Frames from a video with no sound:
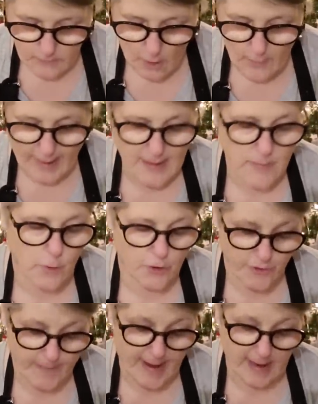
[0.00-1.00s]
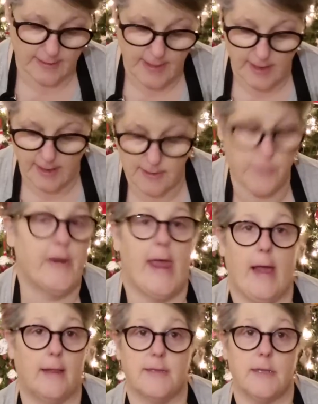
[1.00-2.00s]
Okay, it's more dramatic than it is in
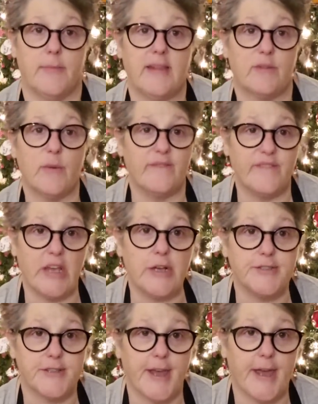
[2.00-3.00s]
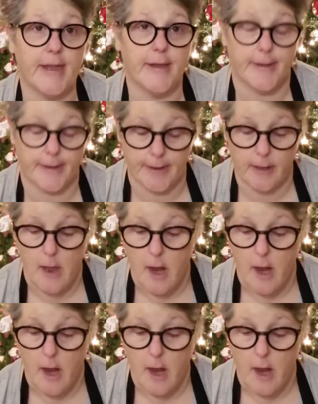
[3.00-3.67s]
reality, but it's what it feels like.